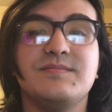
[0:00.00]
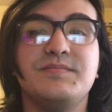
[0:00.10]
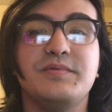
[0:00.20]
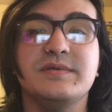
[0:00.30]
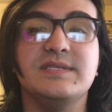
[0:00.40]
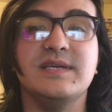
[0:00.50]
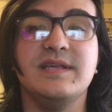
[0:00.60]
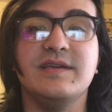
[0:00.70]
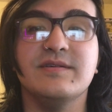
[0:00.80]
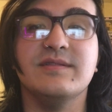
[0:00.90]
puts
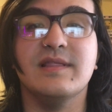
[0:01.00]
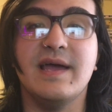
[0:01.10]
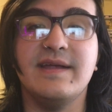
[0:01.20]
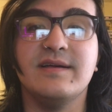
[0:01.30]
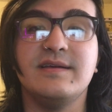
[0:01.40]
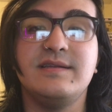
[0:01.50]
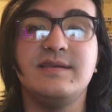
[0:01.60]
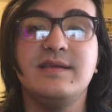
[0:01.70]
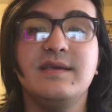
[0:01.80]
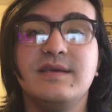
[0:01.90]
any good light on
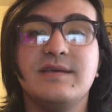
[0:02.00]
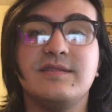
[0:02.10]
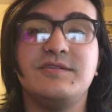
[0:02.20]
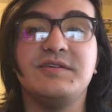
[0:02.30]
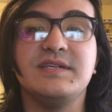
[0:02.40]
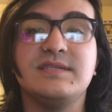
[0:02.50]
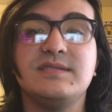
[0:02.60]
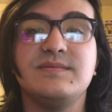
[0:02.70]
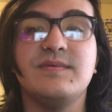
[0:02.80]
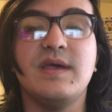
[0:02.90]
the trans